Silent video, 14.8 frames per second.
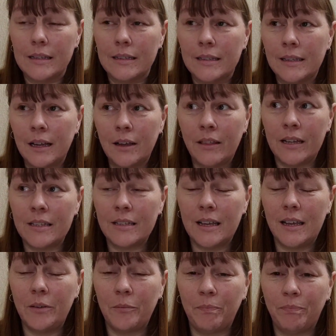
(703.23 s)
So that's
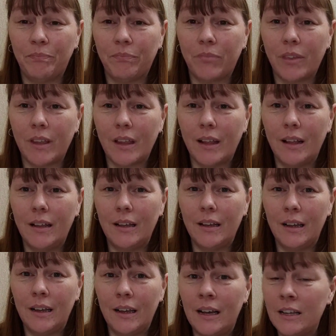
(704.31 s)
it.
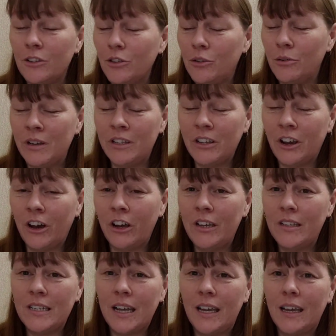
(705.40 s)
As always,
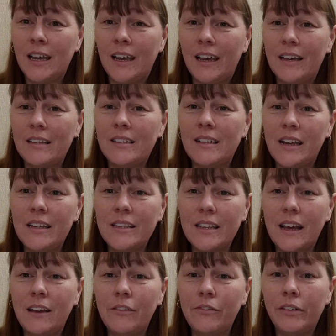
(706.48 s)
guys, take care, stay
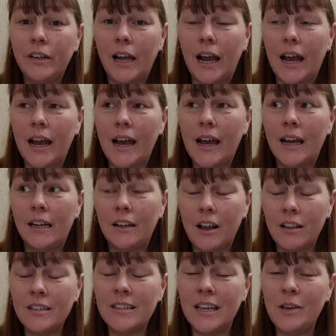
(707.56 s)
safe, and
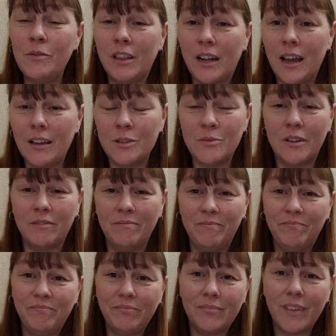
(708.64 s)
I'll see you in the next one.
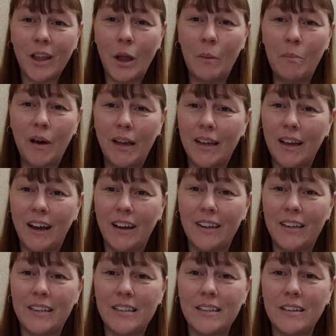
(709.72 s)
Bye,
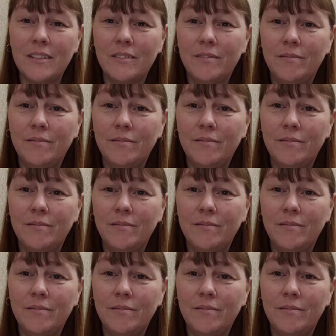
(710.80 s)
guys.